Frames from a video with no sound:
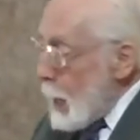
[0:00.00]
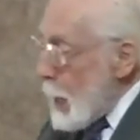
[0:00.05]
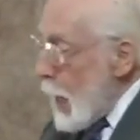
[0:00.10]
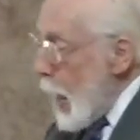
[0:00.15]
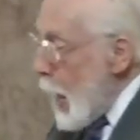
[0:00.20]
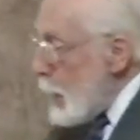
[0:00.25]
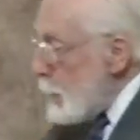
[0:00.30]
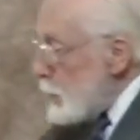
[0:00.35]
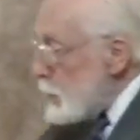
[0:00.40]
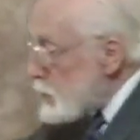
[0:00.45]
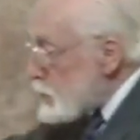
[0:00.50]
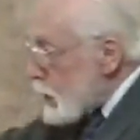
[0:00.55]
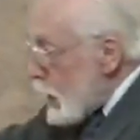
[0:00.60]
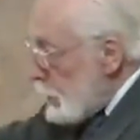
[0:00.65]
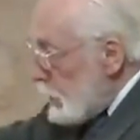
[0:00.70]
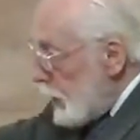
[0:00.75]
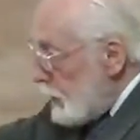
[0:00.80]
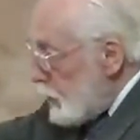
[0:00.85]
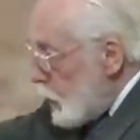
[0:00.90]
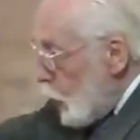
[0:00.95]
And
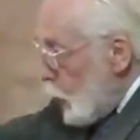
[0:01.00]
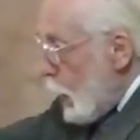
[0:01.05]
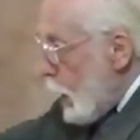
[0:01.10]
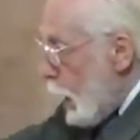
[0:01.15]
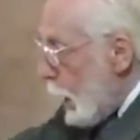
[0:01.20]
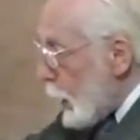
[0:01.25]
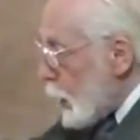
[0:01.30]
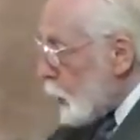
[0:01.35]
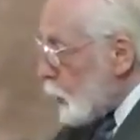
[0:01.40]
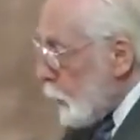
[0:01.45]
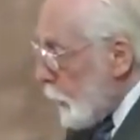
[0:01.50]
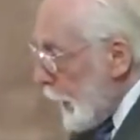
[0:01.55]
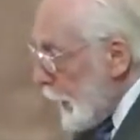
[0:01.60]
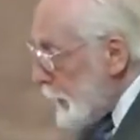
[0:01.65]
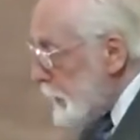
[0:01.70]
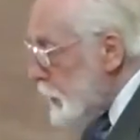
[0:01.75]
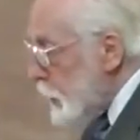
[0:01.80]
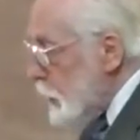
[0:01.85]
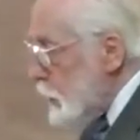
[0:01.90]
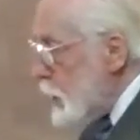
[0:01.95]
some of you are
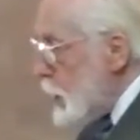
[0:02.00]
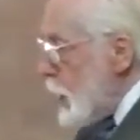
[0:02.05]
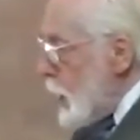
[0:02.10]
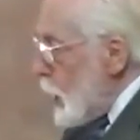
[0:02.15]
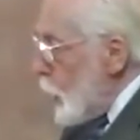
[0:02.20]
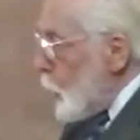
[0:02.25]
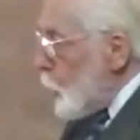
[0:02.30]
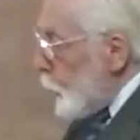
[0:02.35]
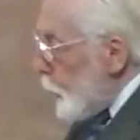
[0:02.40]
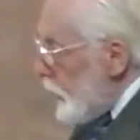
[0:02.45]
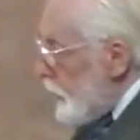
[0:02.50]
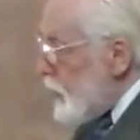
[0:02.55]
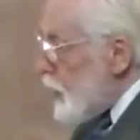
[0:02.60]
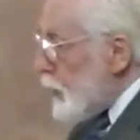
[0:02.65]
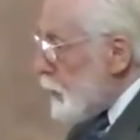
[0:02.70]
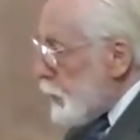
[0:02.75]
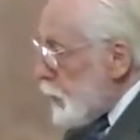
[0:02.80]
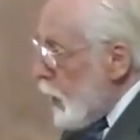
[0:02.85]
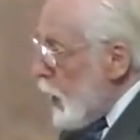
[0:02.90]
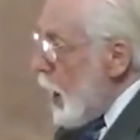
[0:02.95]
acquainted with the
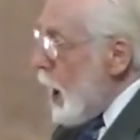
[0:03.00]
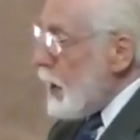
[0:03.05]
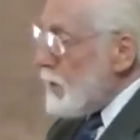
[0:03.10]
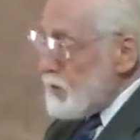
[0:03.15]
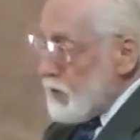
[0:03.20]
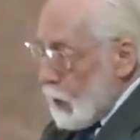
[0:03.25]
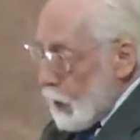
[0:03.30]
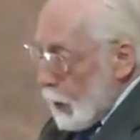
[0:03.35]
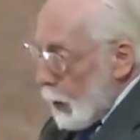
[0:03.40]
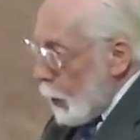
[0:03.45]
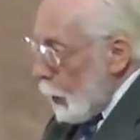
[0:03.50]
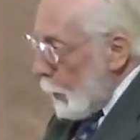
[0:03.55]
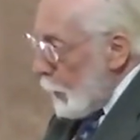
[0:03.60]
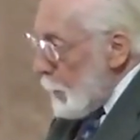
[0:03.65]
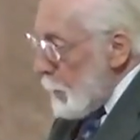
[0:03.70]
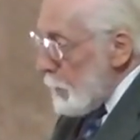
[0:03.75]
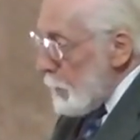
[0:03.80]
proverb.